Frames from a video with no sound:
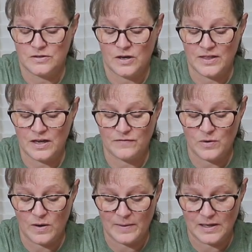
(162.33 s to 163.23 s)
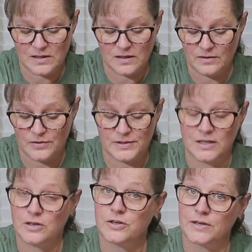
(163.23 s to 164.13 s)
so I think if you want to make it a little
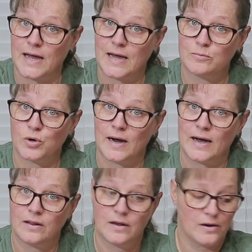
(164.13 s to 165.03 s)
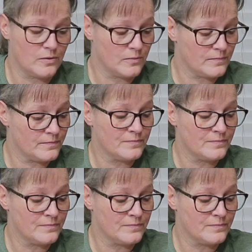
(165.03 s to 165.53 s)
thicker, you can add more aloe.